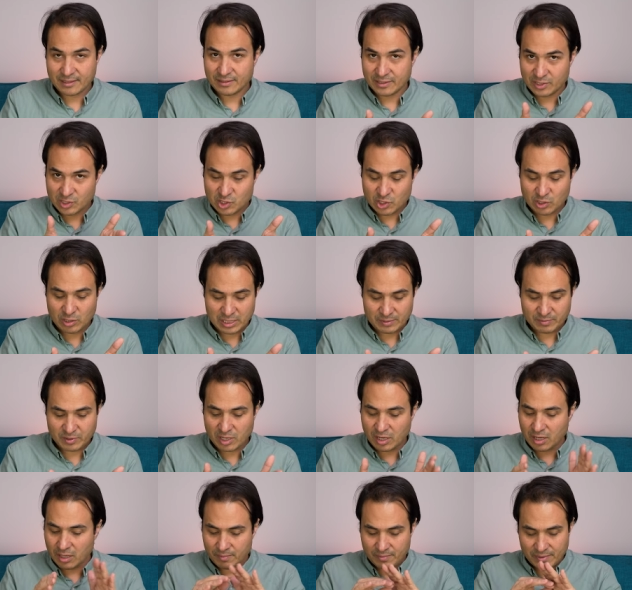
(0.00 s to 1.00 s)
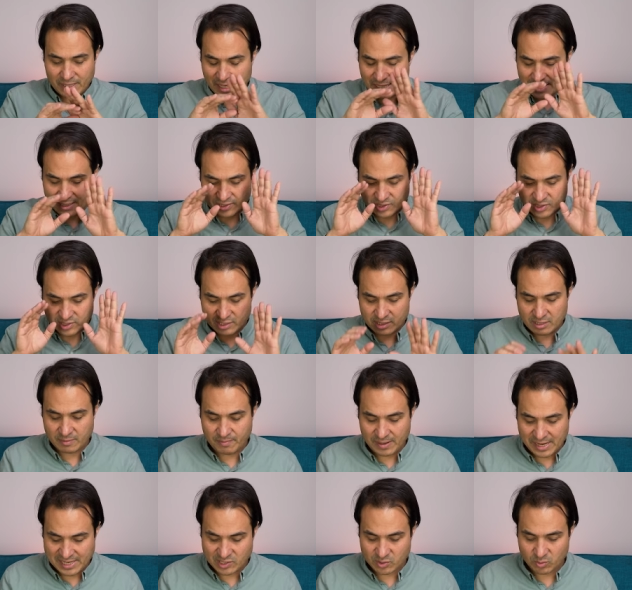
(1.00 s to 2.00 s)
the tulip cup and it's just the
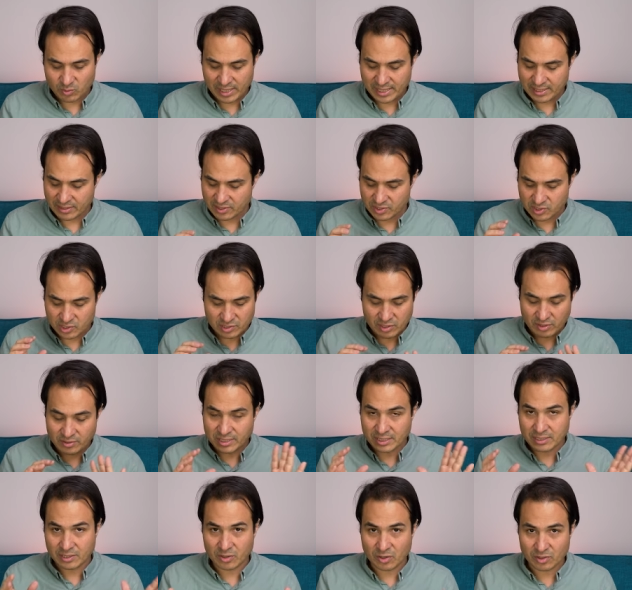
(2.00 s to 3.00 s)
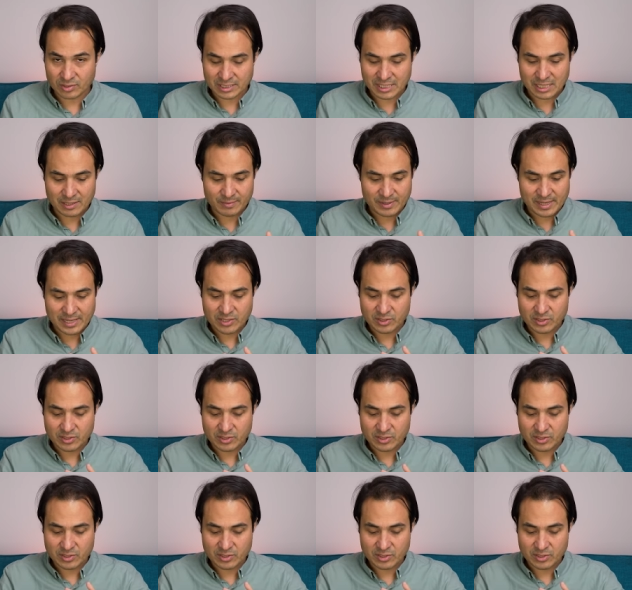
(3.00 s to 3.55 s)
best way because you don't need a gong Bei.